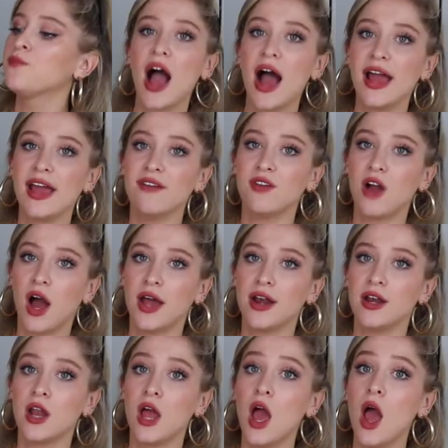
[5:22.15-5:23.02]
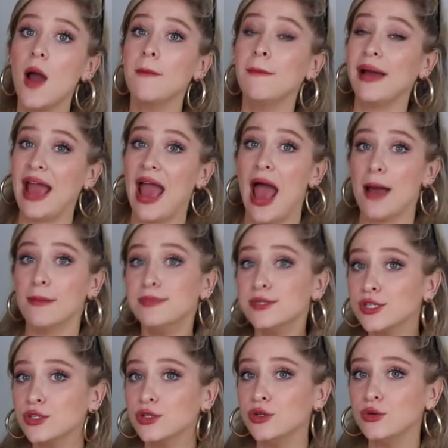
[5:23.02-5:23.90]
I have gotten my
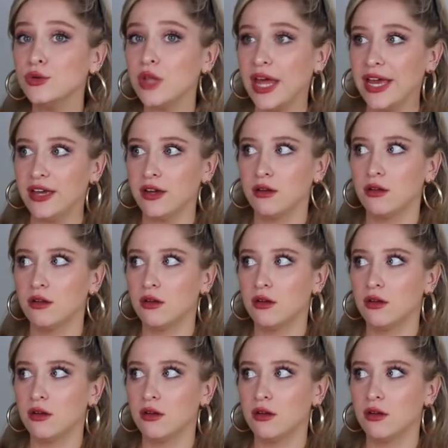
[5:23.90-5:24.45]
absolute like